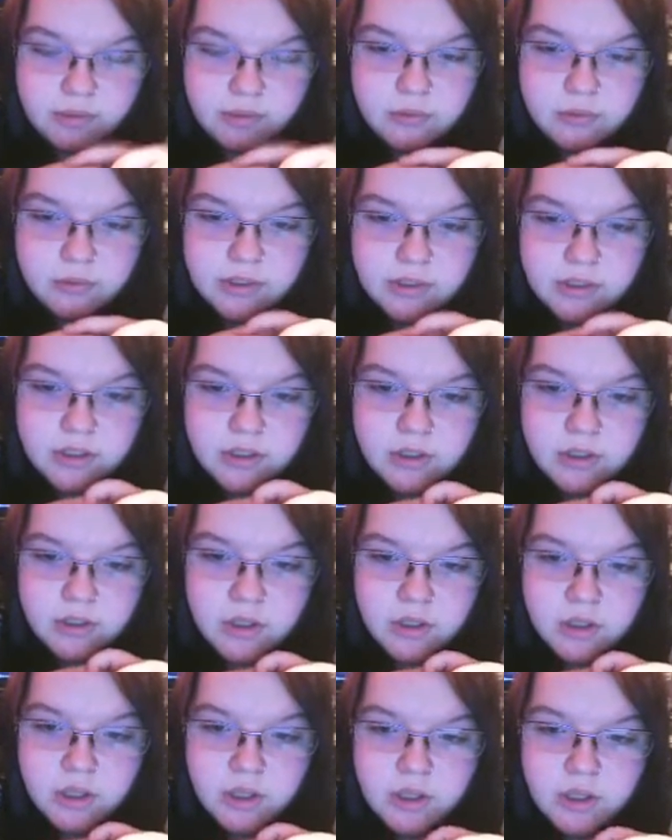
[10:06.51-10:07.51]
The only
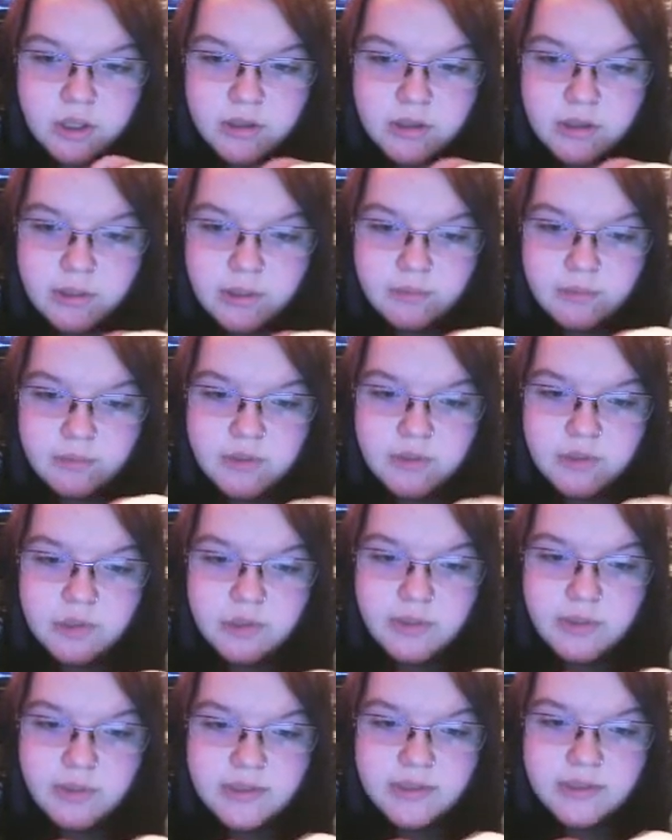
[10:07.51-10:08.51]
thing revealed
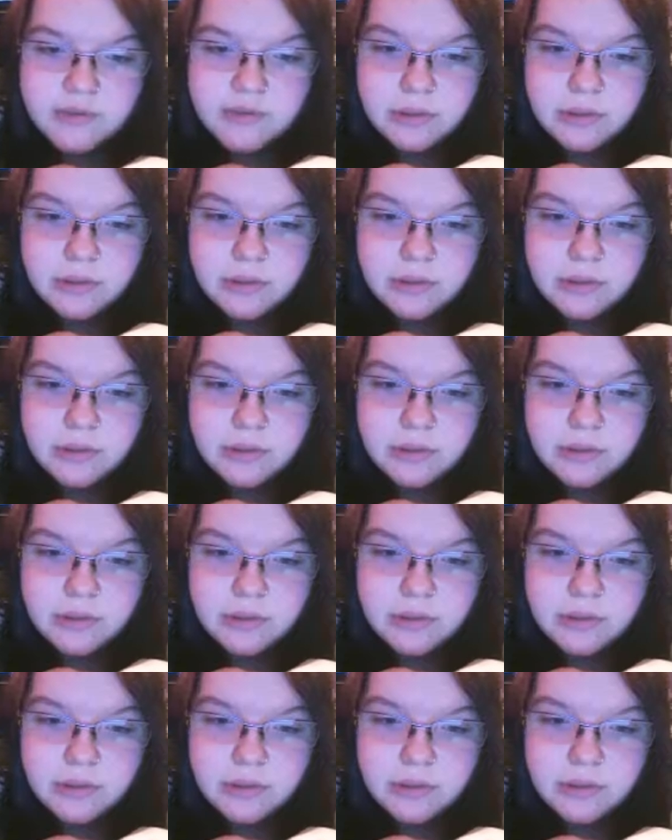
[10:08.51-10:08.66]
about his